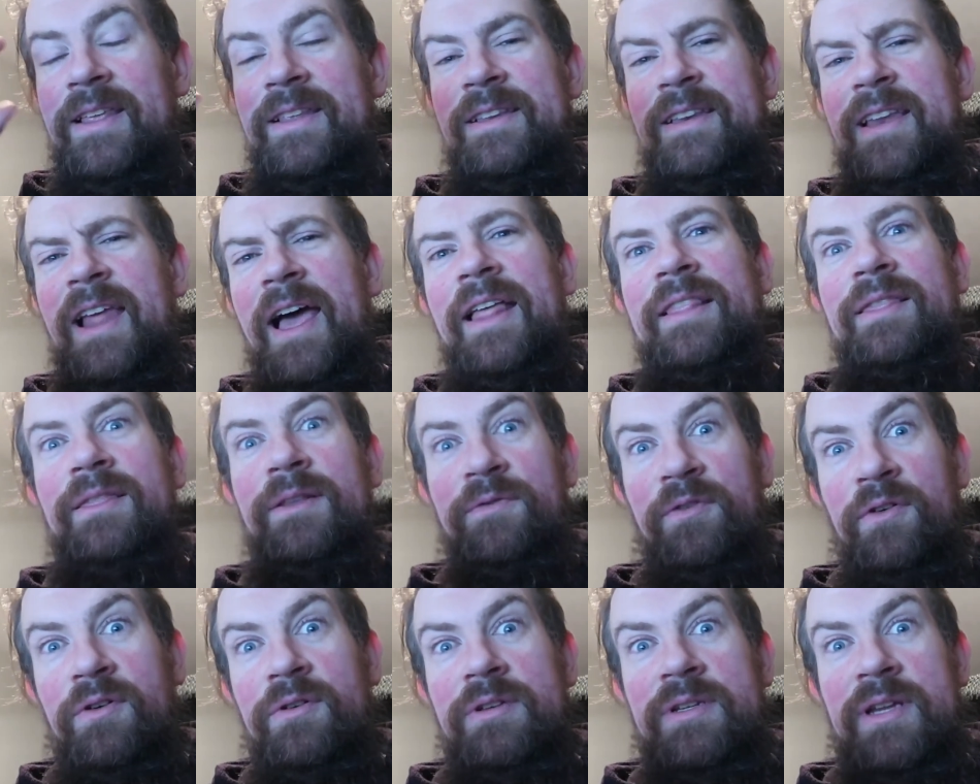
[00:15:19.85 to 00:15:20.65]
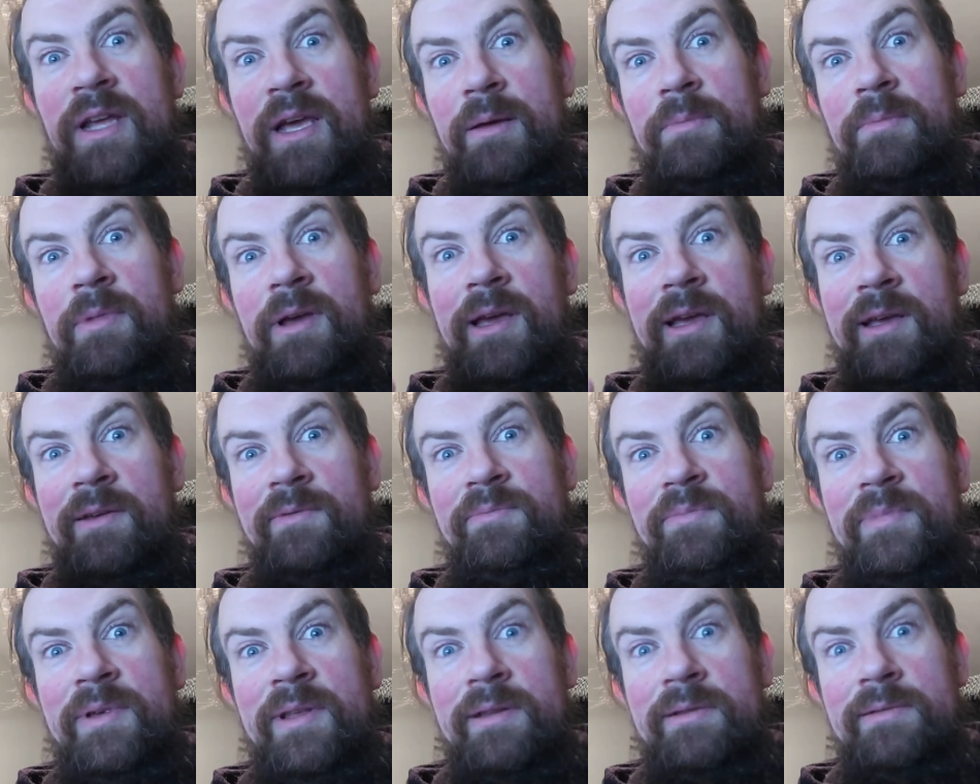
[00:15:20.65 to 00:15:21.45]
not the first time
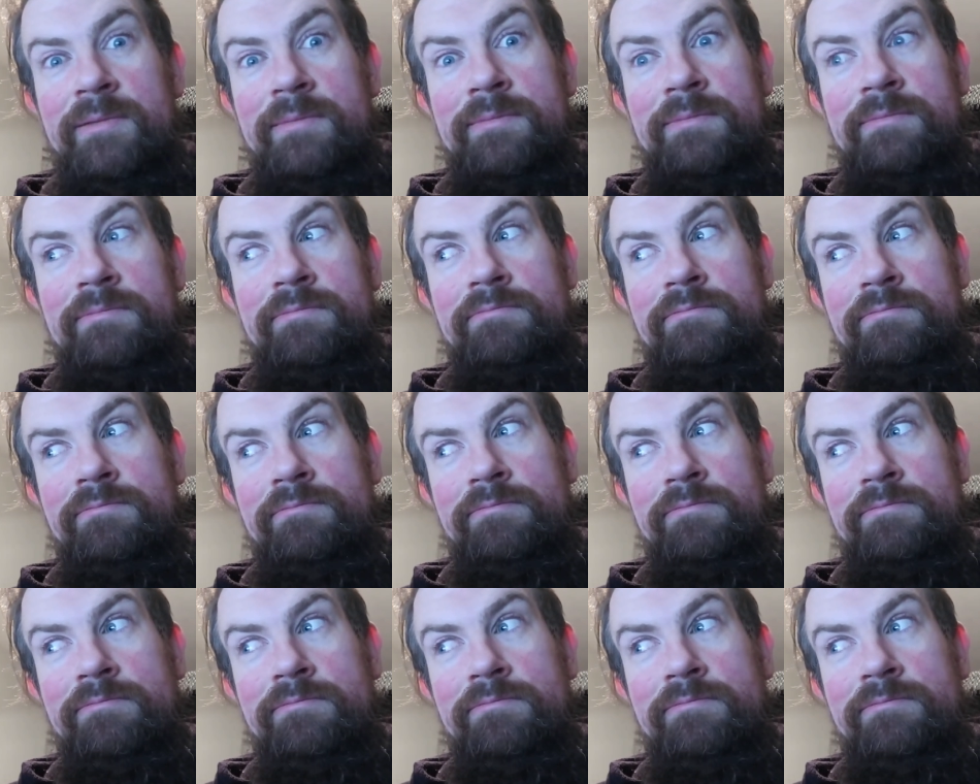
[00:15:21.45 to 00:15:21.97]
i've been